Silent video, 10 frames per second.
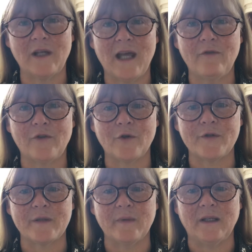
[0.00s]
life
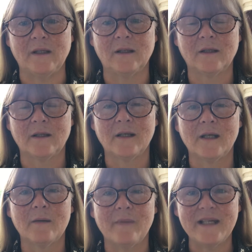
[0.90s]
throws at me.
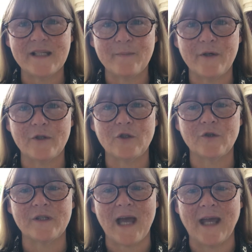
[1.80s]
My spiritual
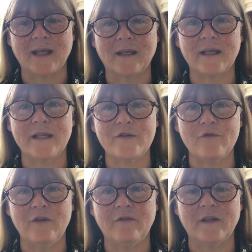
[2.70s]
tank is
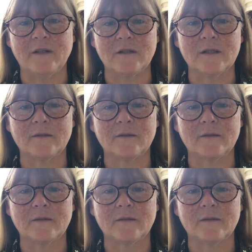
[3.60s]
refilled.